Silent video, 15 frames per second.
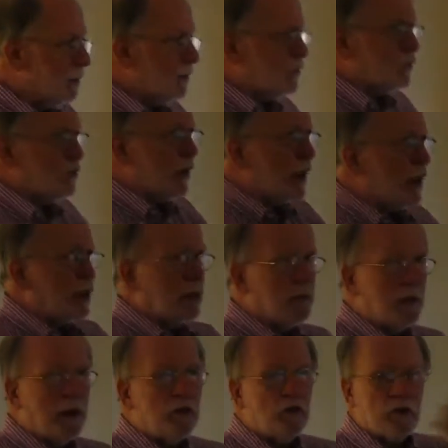As Jay
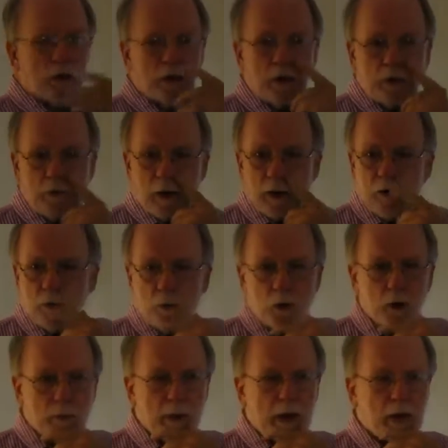mentioned Ivan's
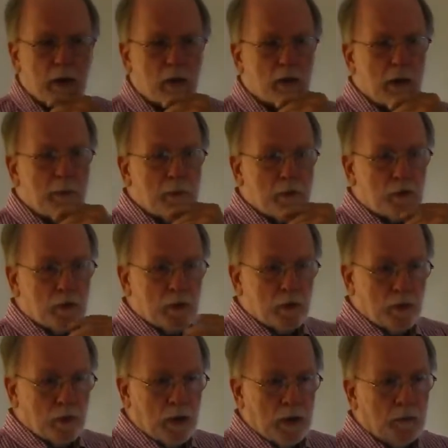book, Medical
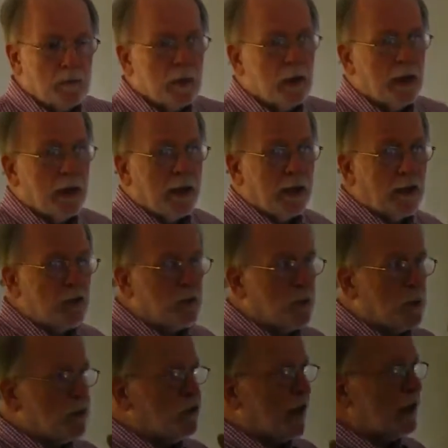Nemesis, his
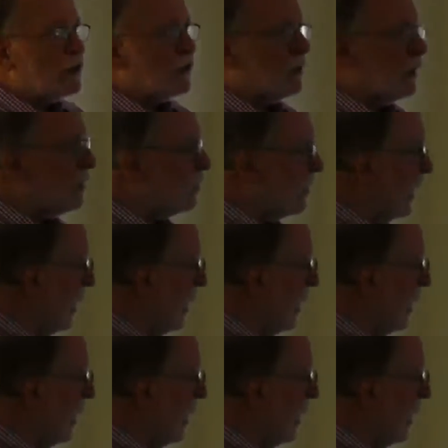projection is